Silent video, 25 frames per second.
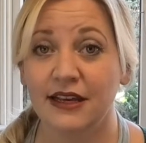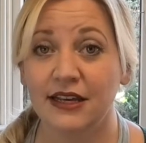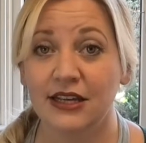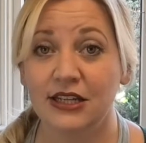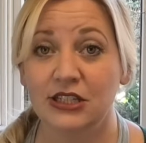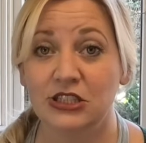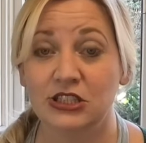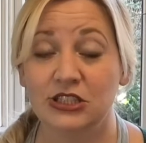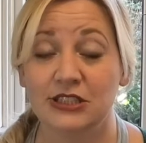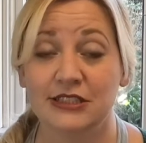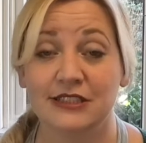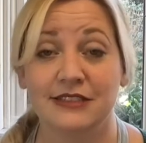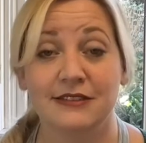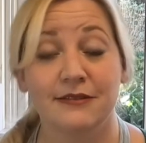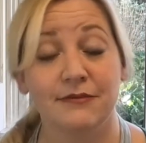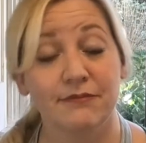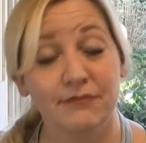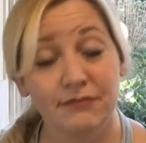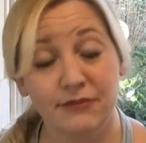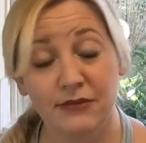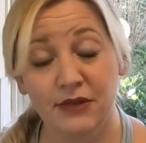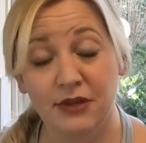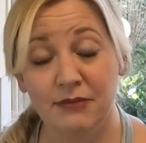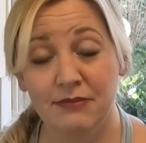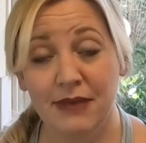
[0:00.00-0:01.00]
just
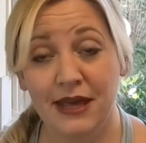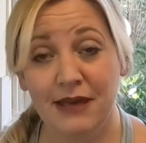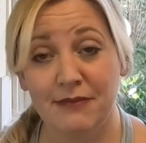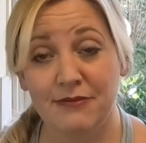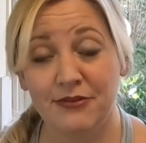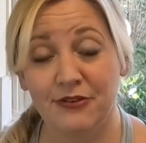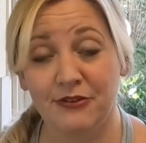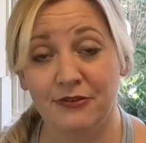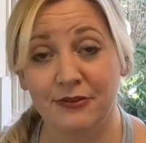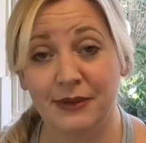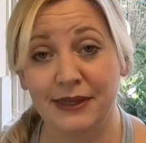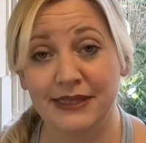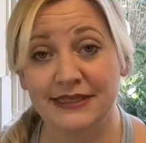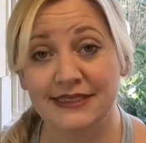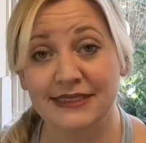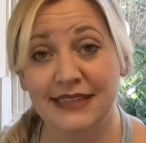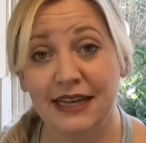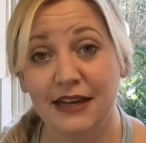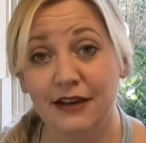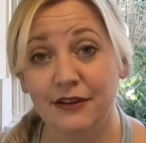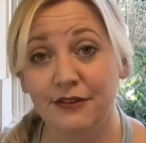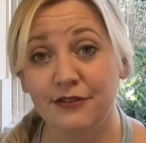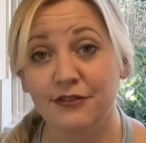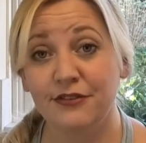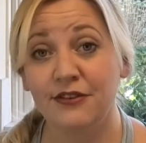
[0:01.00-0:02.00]
make for
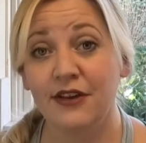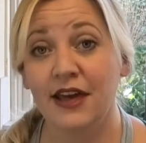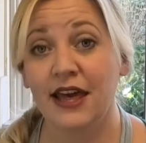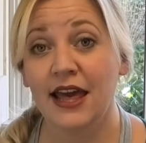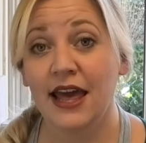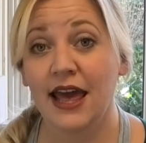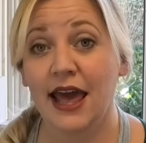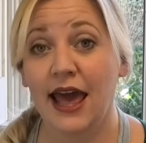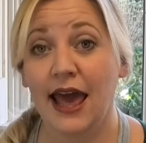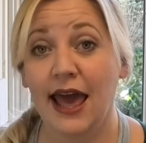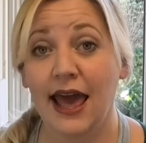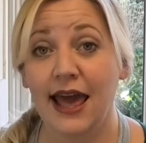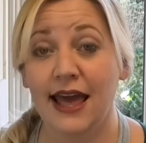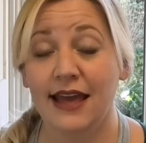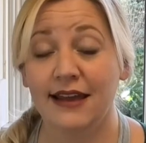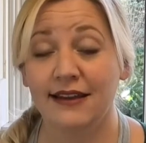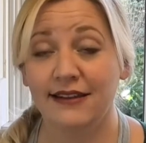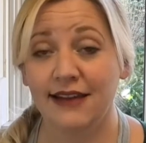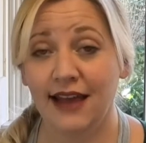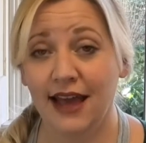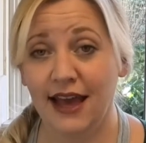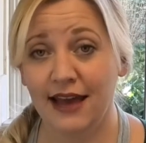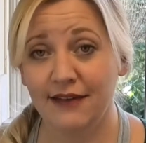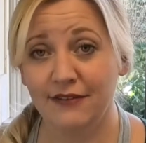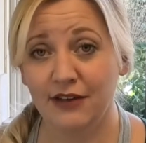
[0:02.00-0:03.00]
myself and
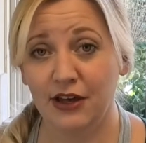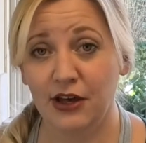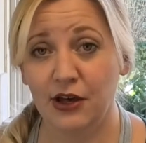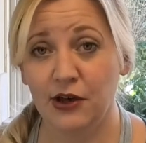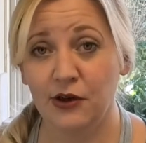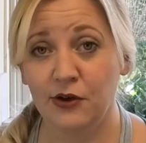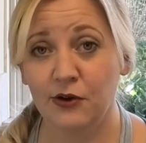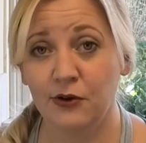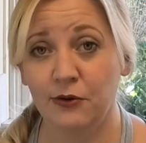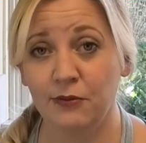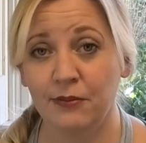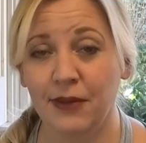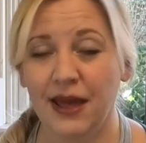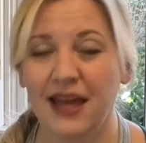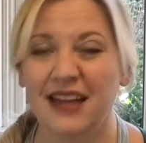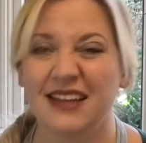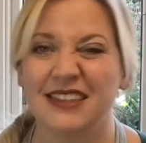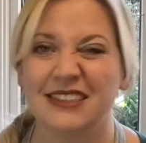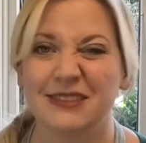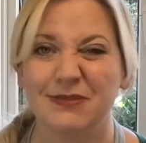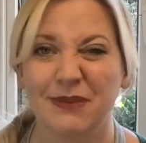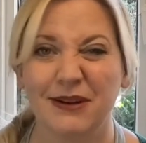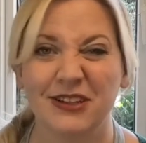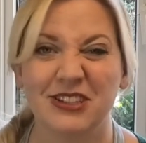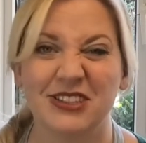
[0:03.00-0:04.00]
have at home, and
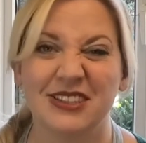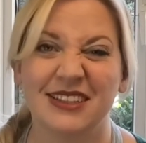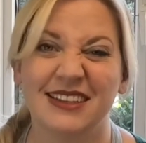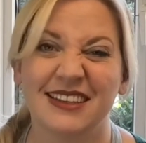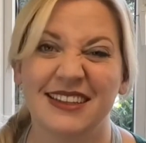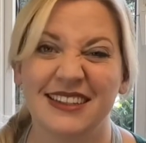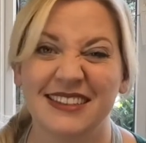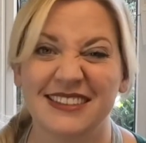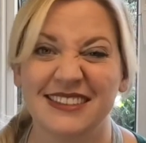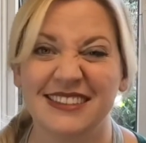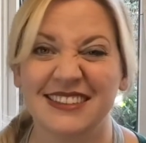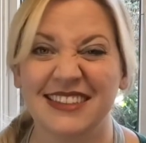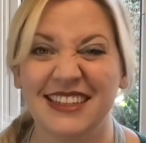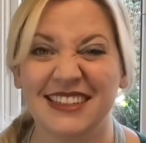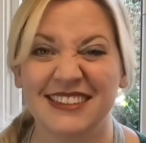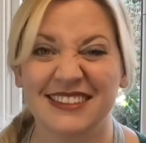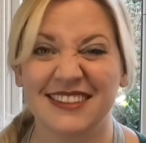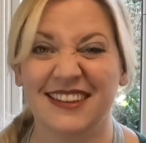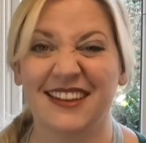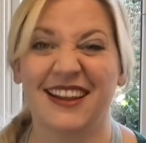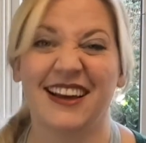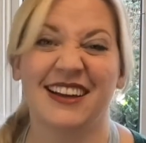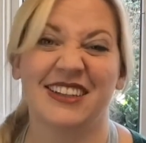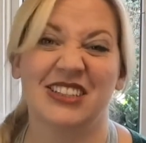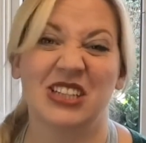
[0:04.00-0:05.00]
especially because it's a
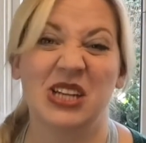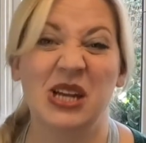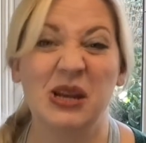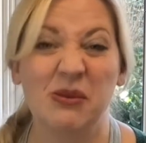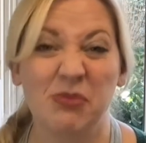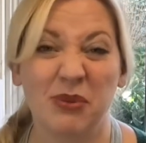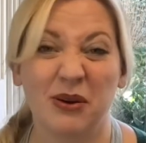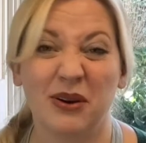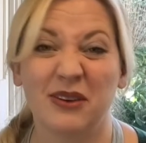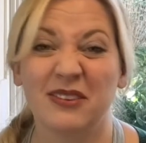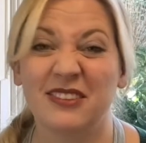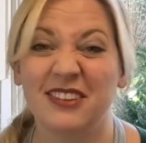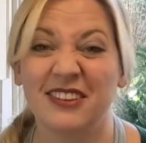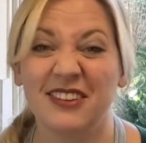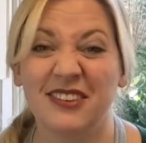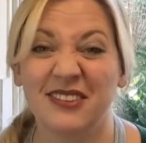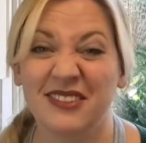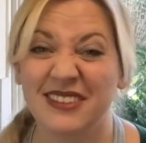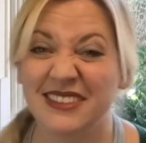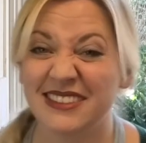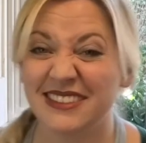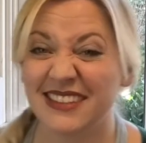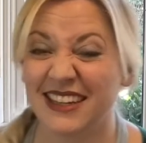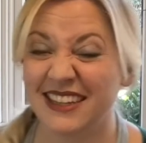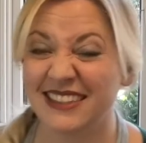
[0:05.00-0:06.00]
lot cheaper to do
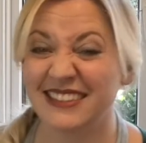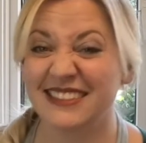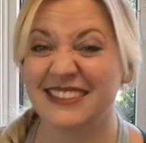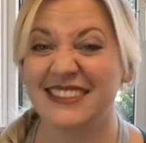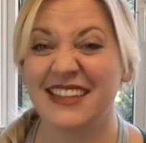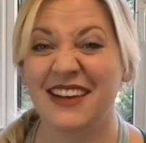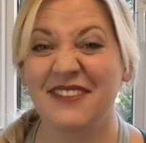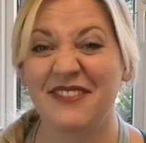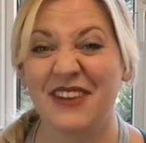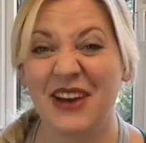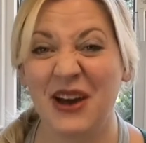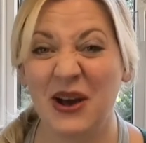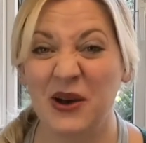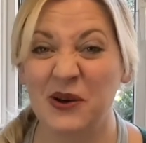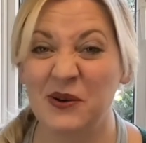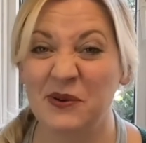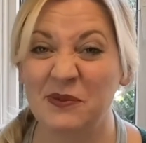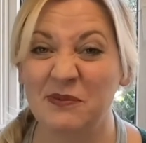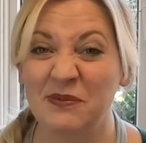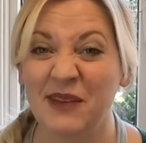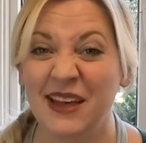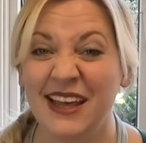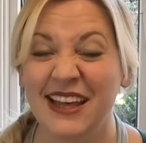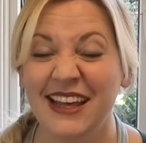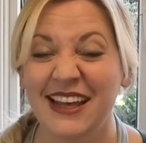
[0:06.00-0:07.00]
this kind of stuff at
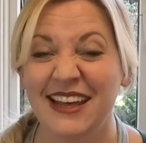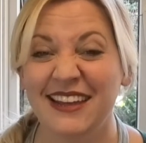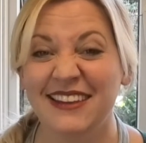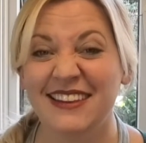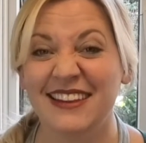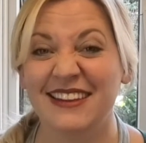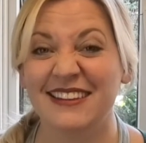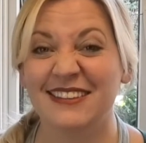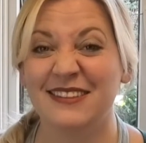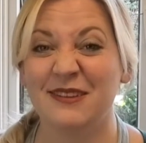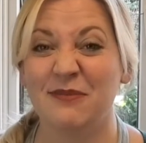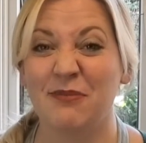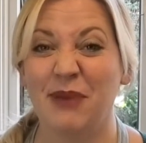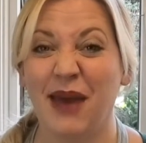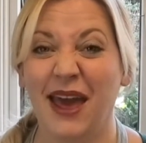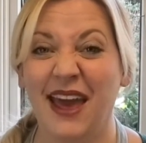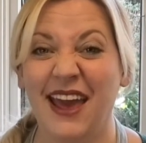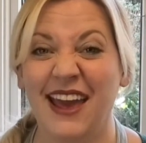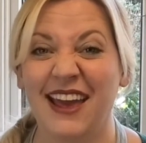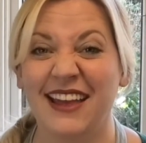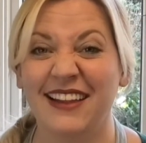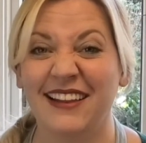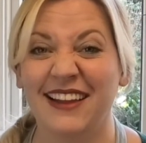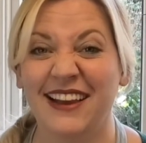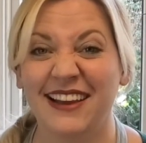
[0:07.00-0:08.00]
home than to
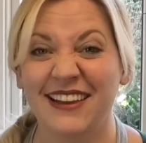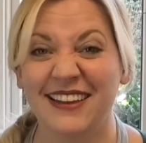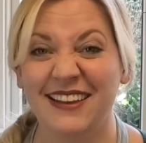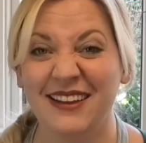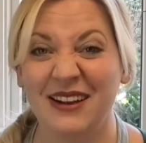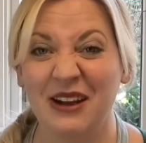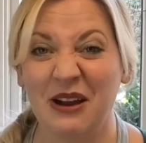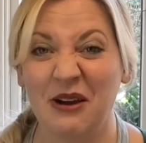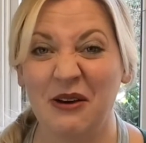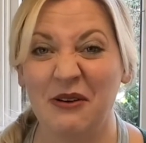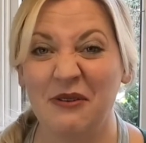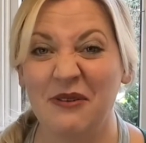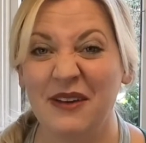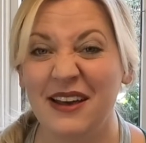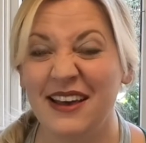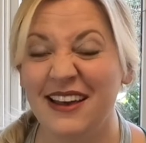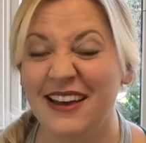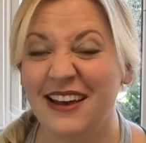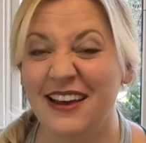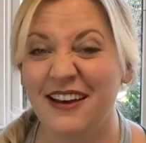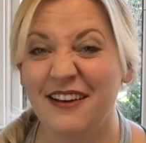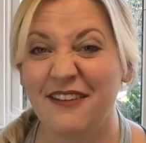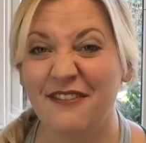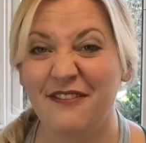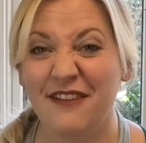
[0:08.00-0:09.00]
pay like,
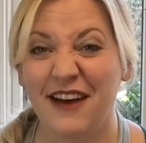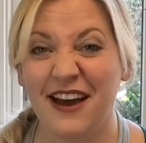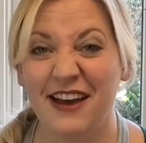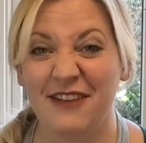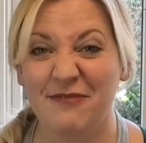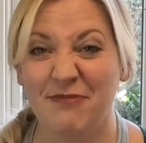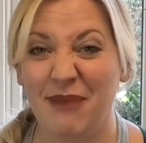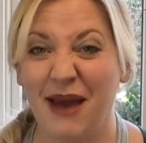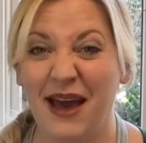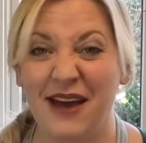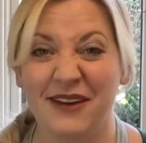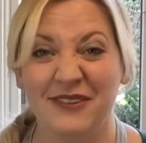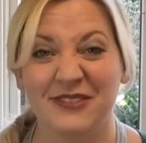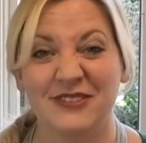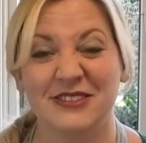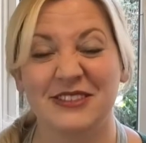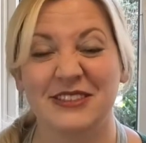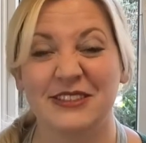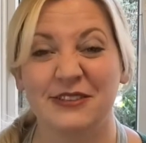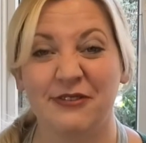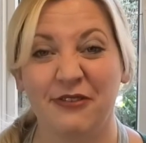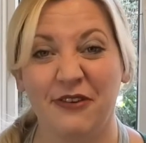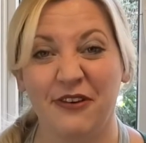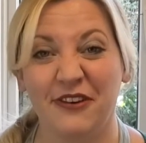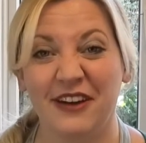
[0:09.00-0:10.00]

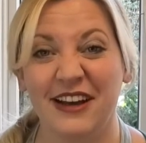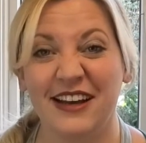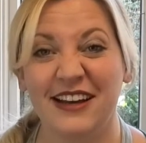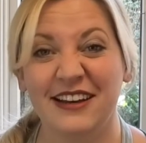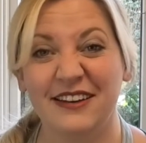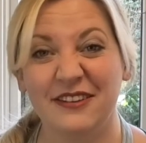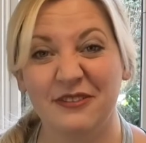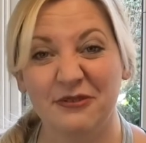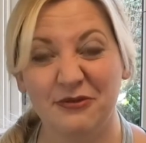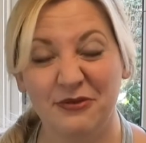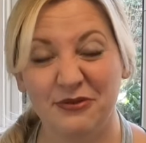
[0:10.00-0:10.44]
£5 for a